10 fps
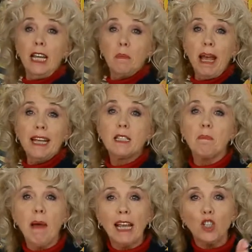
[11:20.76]
knee
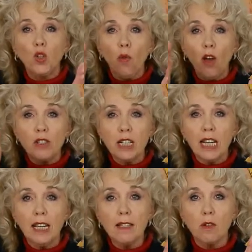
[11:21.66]
bends, make sure those
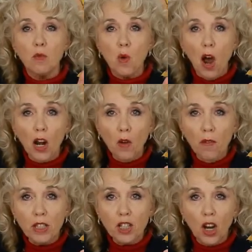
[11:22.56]
knees are right
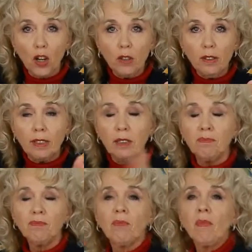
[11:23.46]
over the
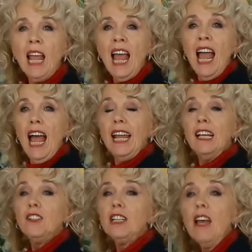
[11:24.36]
toes. And
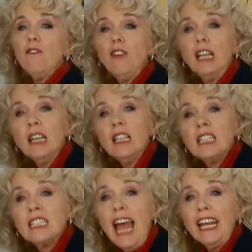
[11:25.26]
as you get fitter,
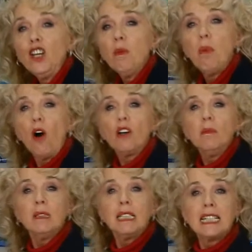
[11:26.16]
take your
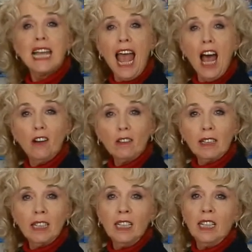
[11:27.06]
bottom down.
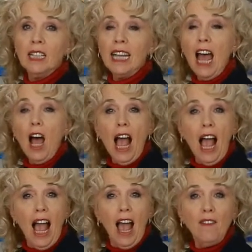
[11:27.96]
Now,
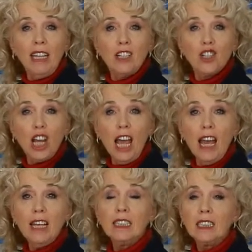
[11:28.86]
having a
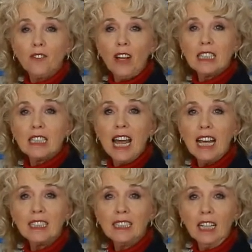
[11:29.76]
chair is
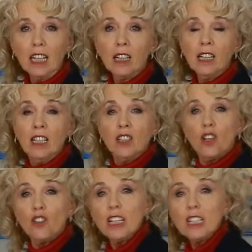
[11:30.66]
fantastic. So